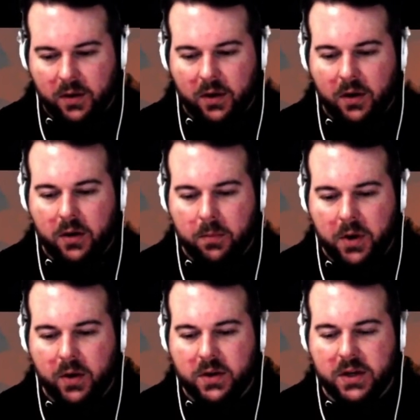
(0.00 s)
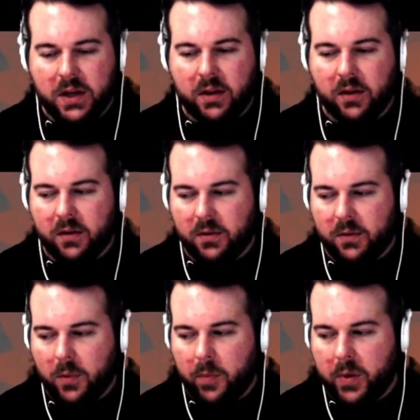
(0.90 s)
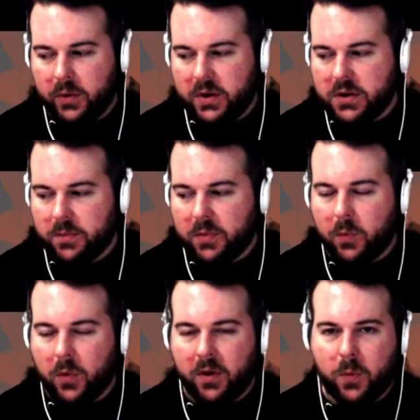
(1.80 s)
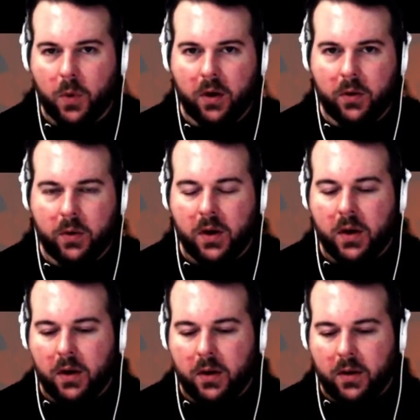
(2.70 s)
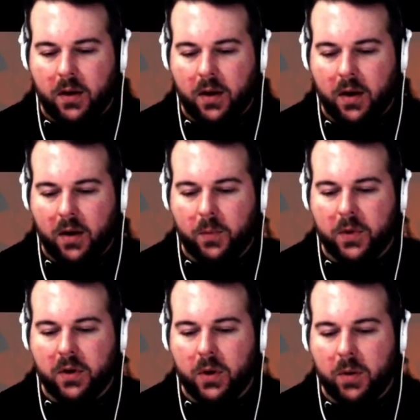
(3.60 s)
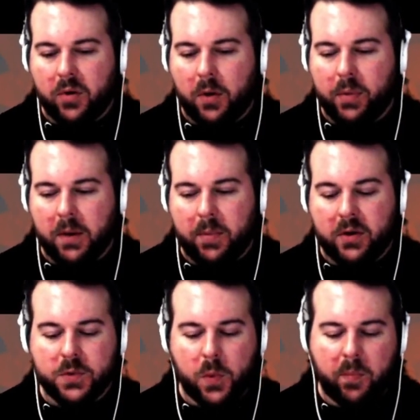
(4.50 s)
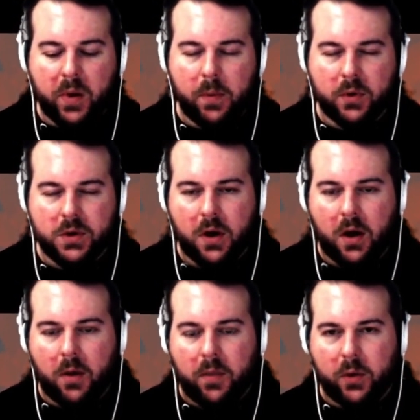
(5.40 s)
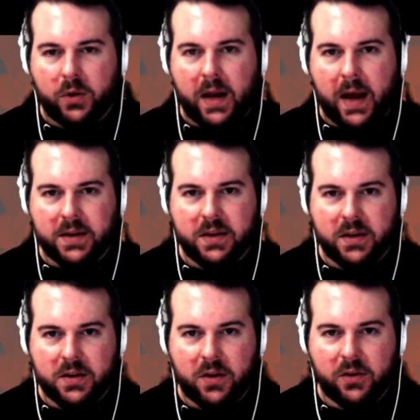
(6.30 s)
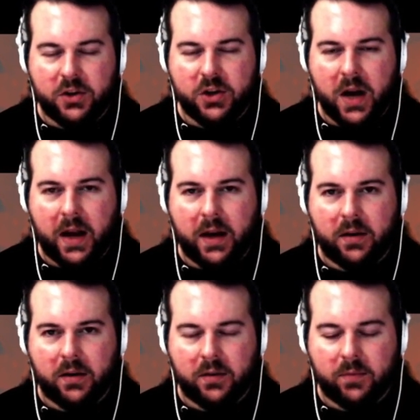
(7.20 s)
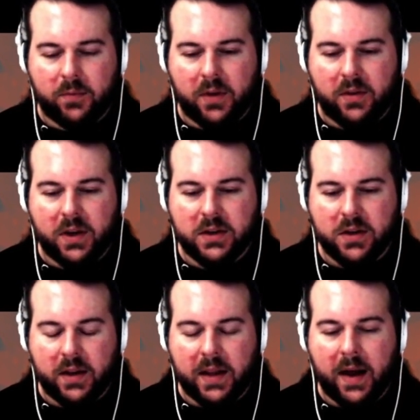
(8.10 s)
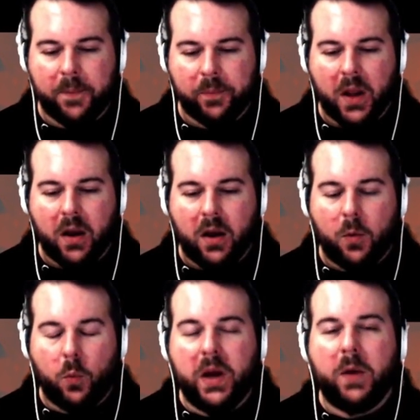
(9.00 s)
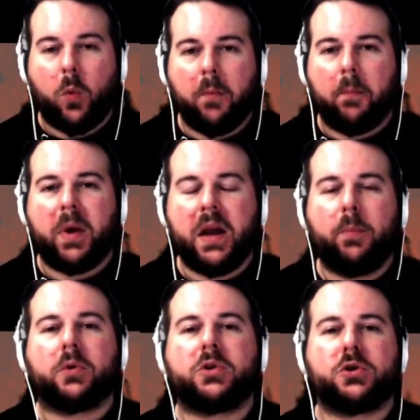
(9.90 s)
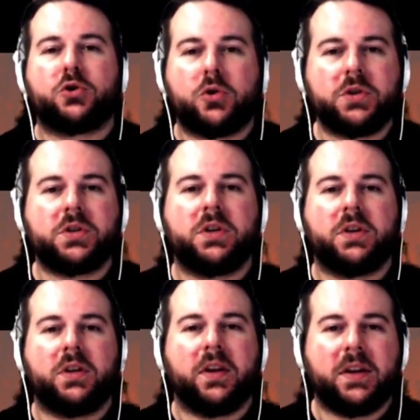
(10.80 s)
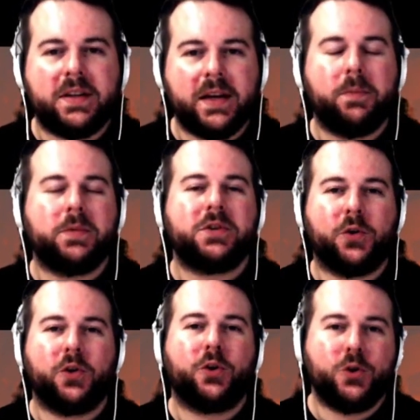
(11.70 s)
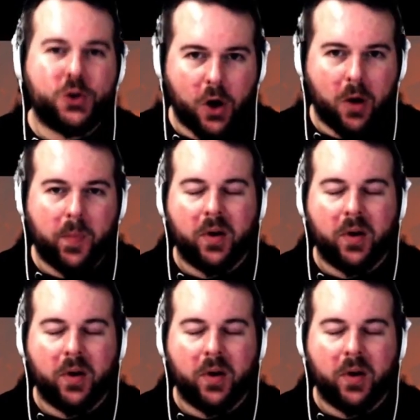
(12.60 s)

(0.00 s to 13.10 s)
community that we're building something worthwhile. Uh, we're doing it properly, because when people start building assets on the chain and, and things like that, we want people to trust that the team has done a good job.